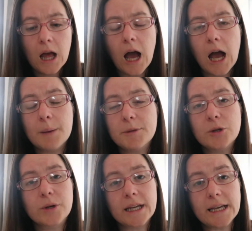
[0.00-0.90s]
Um,
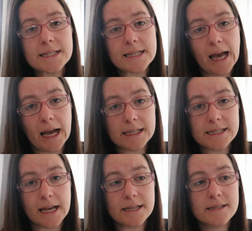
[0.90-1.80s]
you can easily
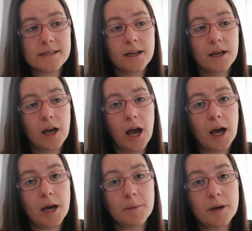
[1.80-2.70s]
access
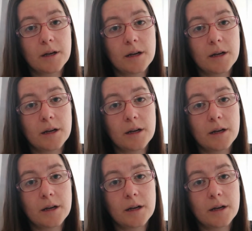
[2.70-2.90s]
um,